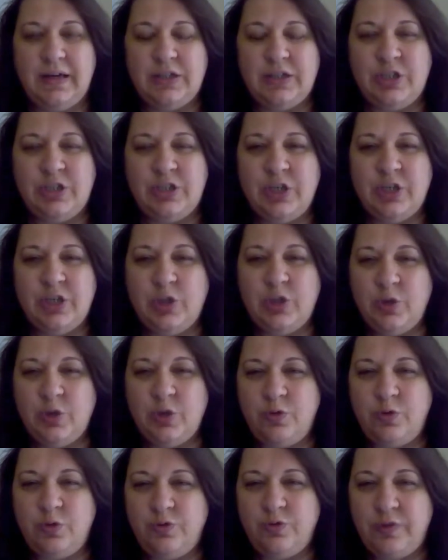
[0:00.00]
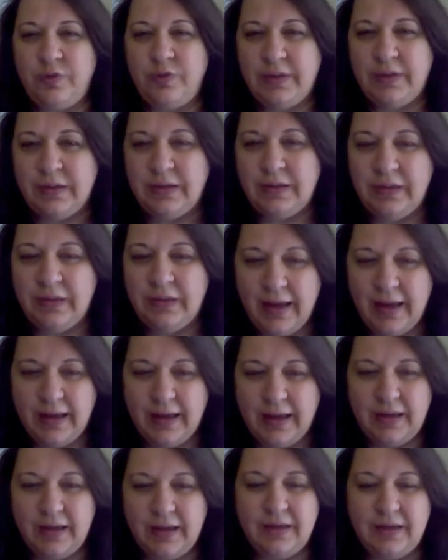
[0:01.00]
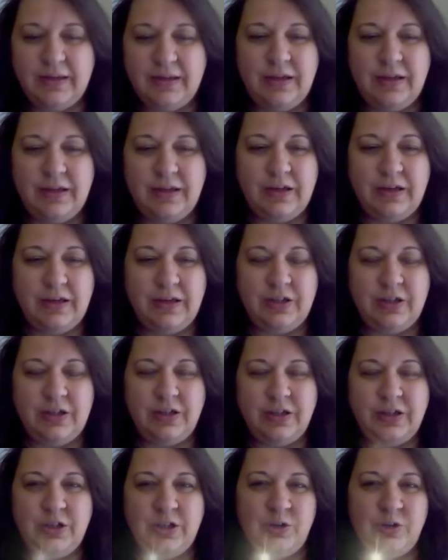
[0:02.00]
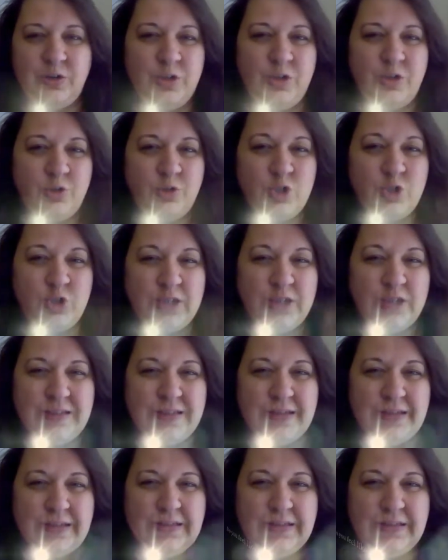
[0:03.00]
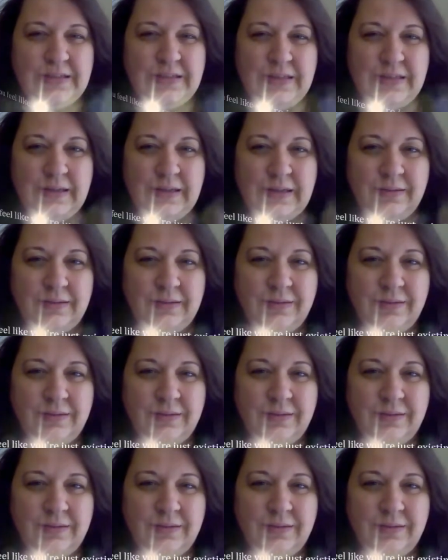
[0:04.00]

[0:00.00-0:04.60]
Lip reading: do you feel like you're just existing?